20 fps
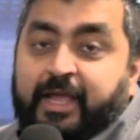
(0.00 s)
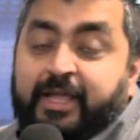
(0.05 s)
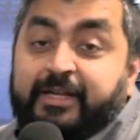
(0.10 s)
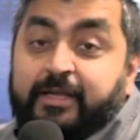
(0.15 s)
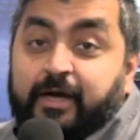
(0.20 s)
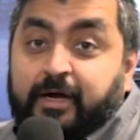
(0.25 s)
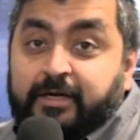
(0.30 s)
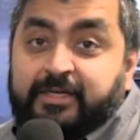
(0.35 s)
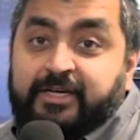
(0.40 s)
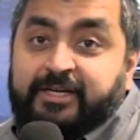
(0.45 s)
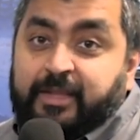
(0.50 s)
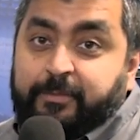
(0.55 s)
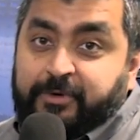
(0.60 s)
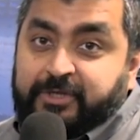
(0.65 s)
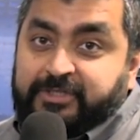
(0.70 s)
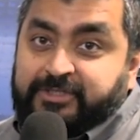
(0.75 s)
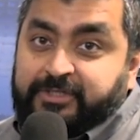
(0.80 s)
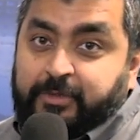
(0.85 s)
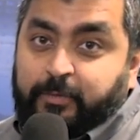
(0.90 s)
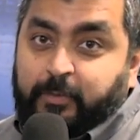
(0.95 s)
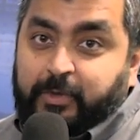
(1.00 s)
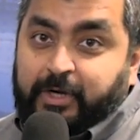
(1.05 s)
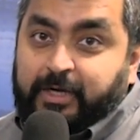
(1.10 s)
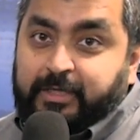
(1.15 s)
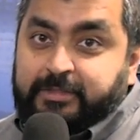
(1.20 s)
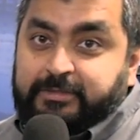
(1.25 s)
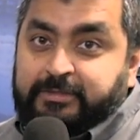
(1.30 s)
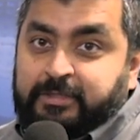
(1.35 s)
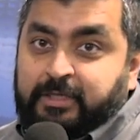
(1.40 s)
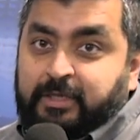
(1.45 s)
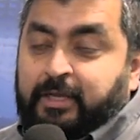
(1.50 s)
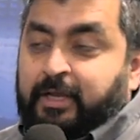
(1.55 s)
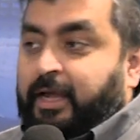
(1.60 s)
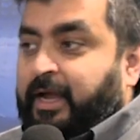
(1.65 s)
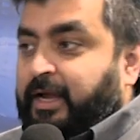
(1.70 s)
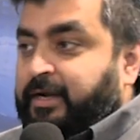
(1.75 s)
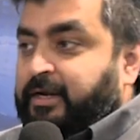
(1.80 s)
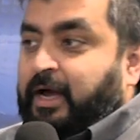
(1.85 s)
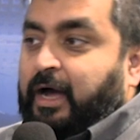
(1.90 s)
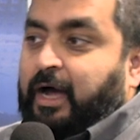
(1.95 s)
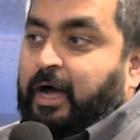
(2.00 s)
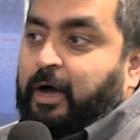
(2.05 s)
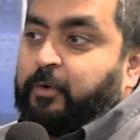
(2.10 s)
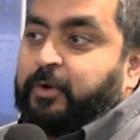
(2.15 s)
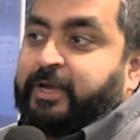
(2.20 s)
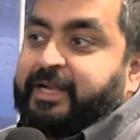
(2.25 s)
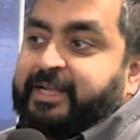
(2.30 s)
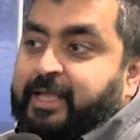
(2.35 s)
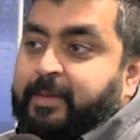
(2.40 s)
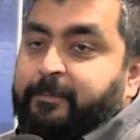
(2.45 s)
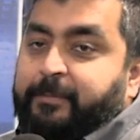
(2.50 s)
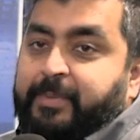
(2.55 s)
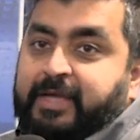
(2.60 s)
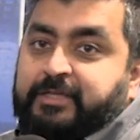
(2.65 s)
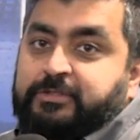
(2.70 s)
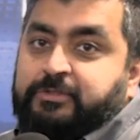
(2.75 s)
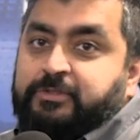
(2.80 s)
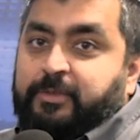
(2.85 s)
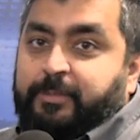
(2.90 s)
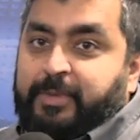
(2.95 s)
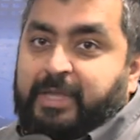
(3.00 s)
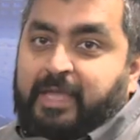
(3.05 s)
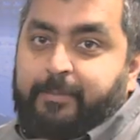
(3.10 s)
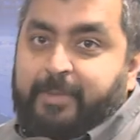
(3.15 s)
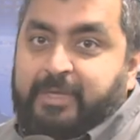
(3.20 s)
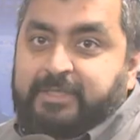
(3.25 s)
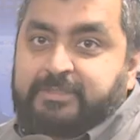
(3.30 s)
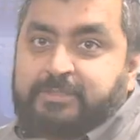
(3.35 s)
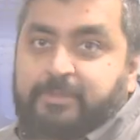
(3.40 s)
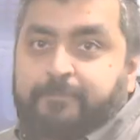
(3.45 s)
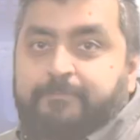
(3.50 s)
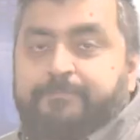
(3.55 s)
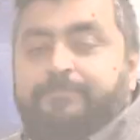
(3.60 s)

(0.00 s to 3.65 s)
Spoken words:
and under temperature works, and how it impacts the BMS.